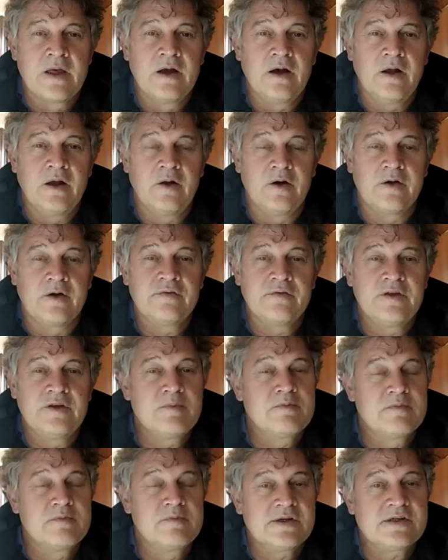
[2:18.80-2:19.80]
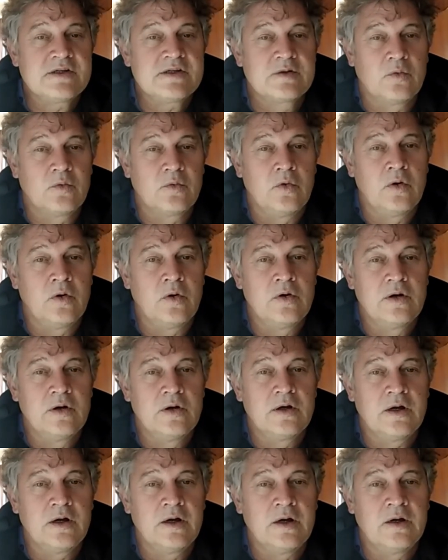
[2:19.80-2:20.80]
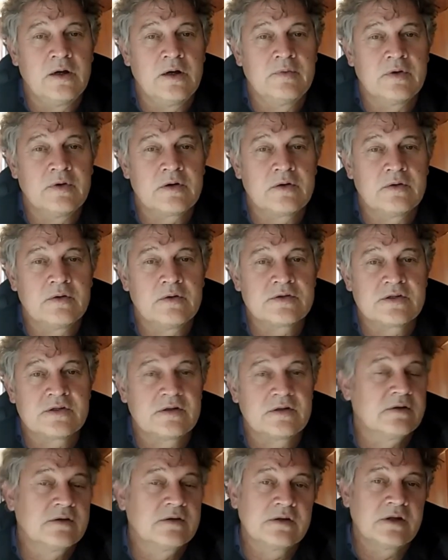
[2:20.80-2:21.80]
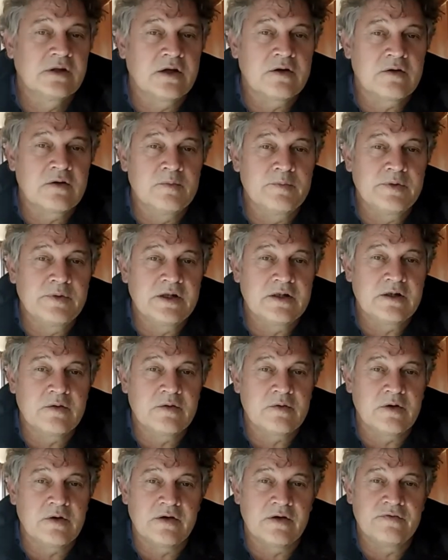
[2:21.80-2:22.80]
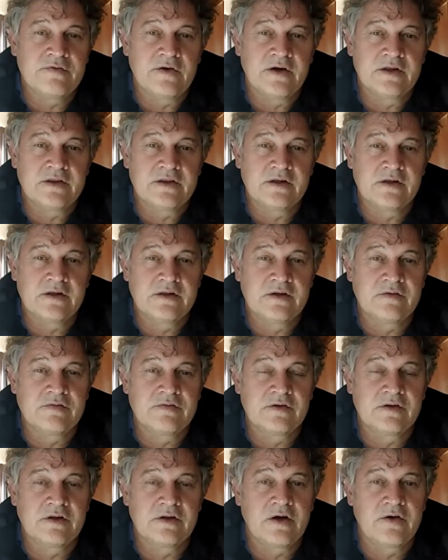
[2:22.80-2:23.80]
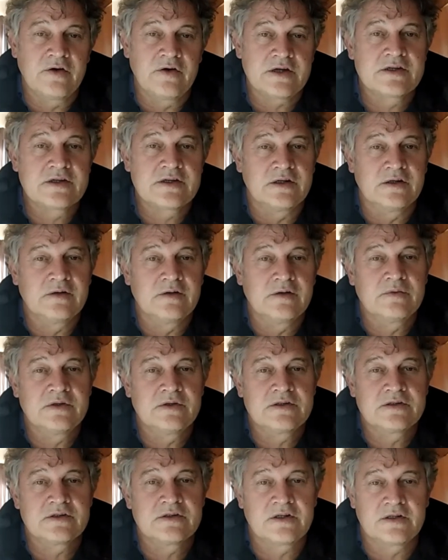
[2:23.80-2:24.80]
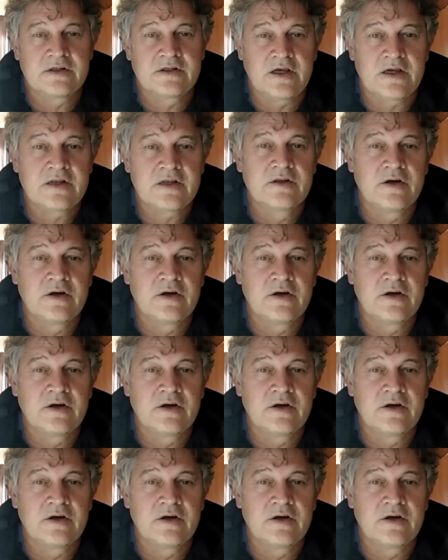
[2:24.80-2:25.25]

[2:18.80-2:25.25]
a lot of them missed the war uh, because they completely qualified in a different direction, which is attack